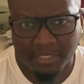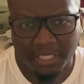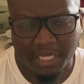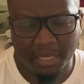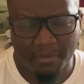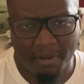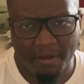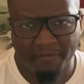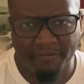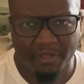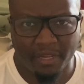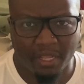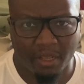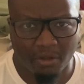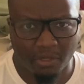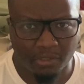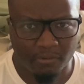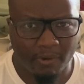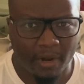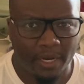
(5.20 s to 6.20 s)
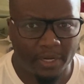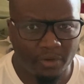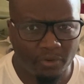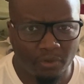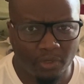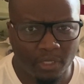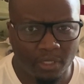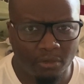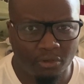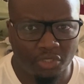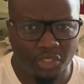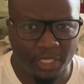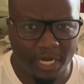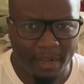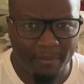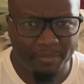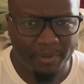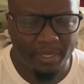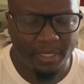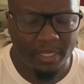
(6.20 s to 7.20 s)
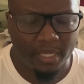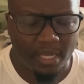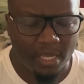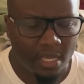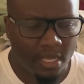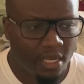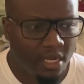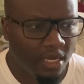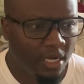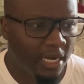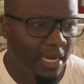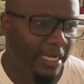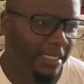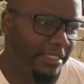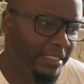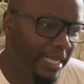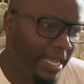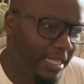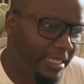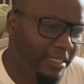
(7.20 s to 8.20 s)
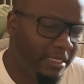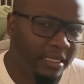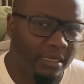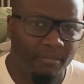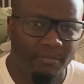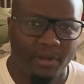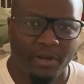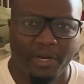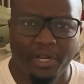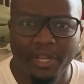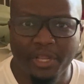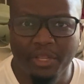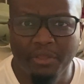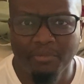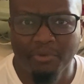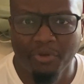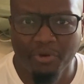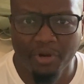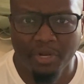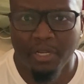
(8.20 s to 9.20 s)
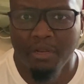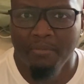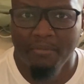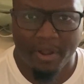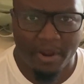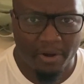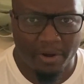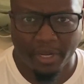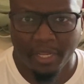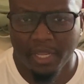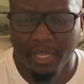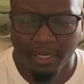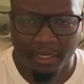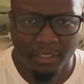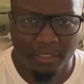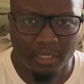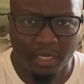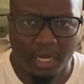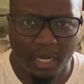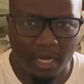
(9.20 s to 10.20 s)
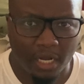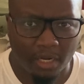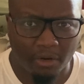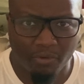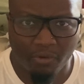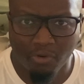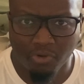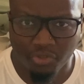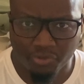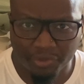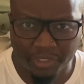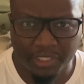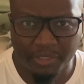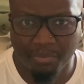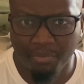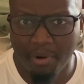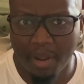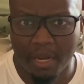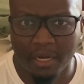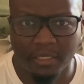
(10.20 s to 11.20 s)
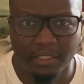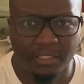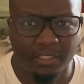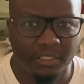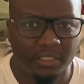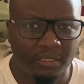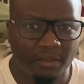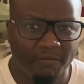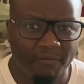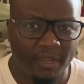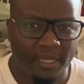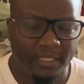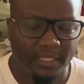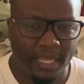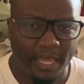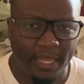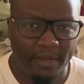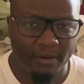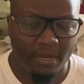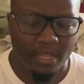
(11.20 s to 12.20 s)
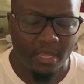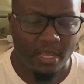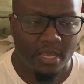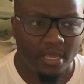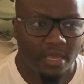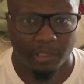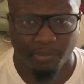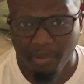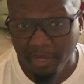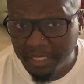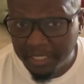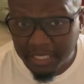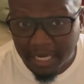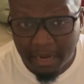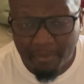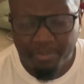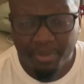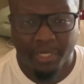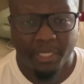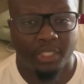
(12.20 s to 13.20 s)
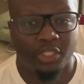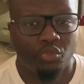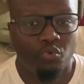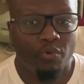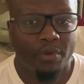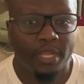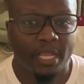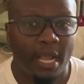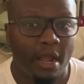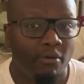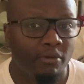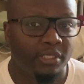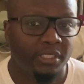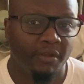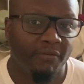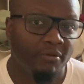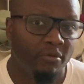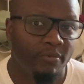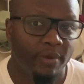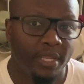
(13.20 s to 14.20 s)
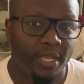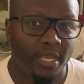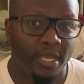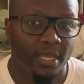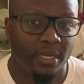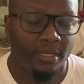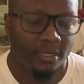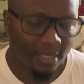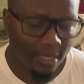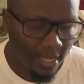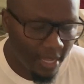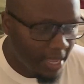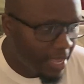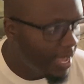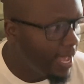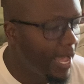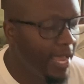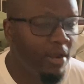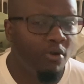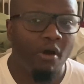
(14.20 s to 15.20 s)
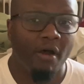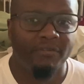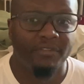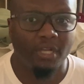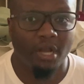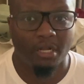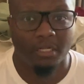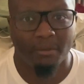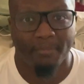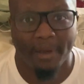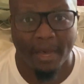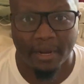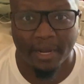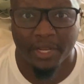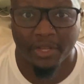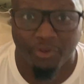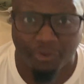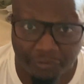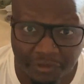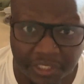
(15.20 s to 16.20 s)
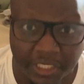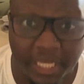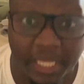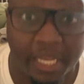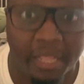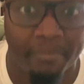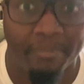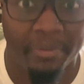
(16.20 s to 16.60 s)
see in my videos where I do a little shopping. It's got the American community, the American groceries and products and stuff like that. It's a place that I put in 20 hours every weekend. I know I've talked about it and you've seen it,